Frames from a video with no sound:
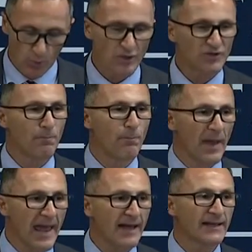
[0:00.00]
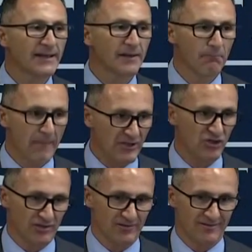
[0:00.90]
which barely
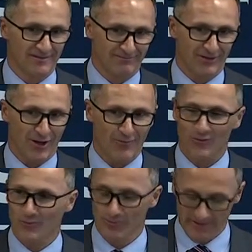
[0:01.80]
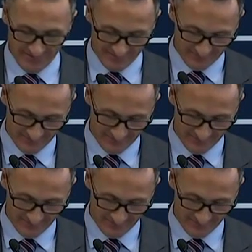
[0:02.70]
mentions global warming